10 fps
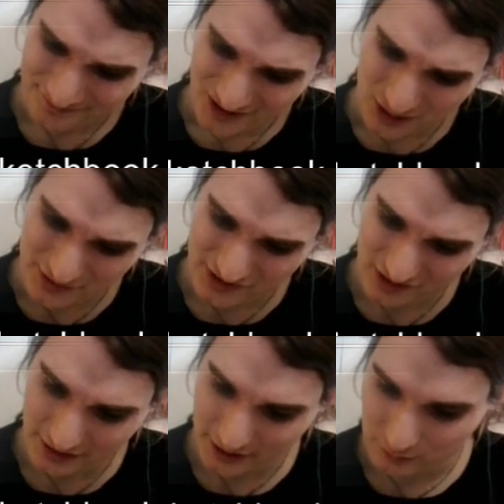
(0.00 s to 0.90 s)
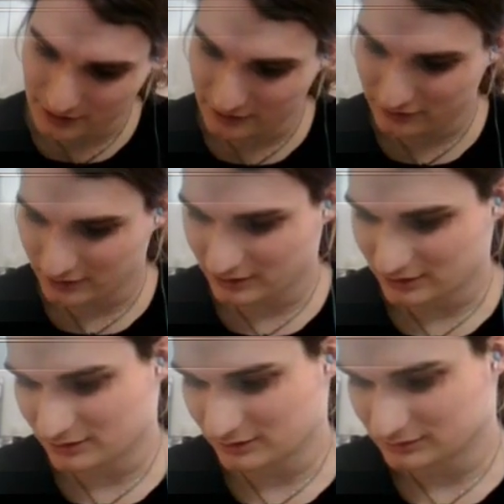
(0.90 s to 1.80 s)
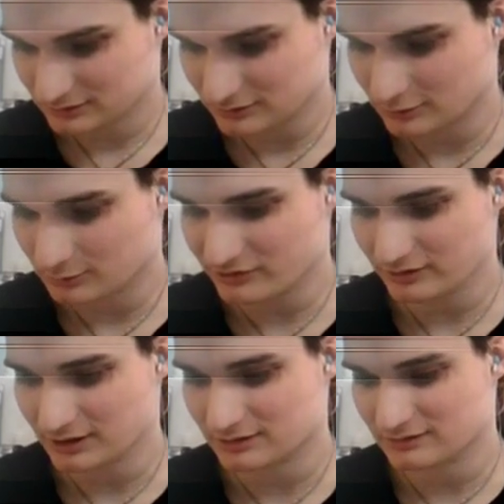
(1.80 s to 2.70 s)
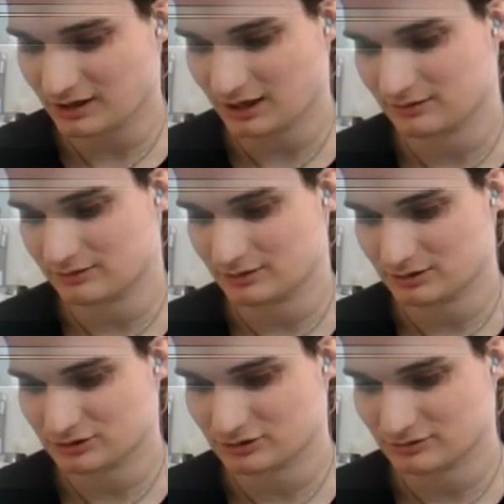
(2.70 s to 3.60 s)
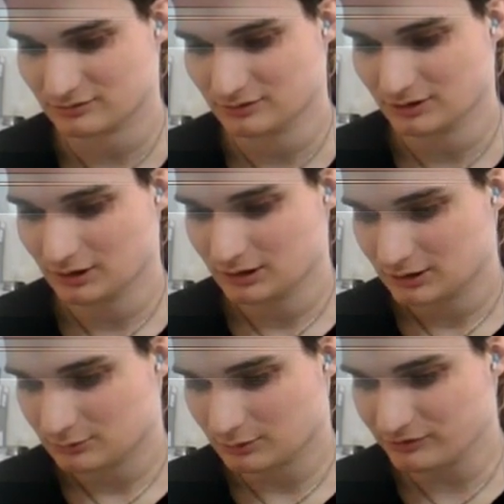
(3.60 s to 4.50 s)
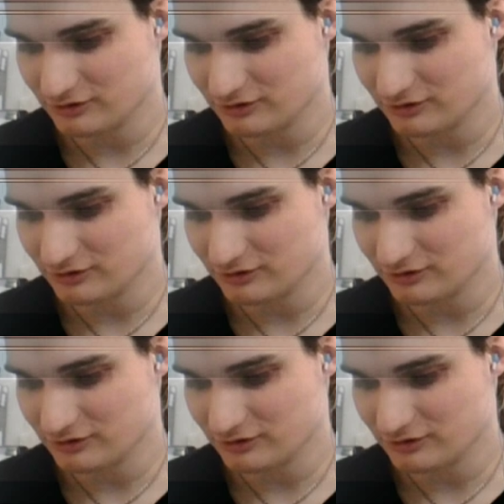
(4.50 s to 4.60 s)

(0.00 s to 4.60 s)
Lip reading: Oh, was it like one of the? No, it wasn't like 10th edition. What was the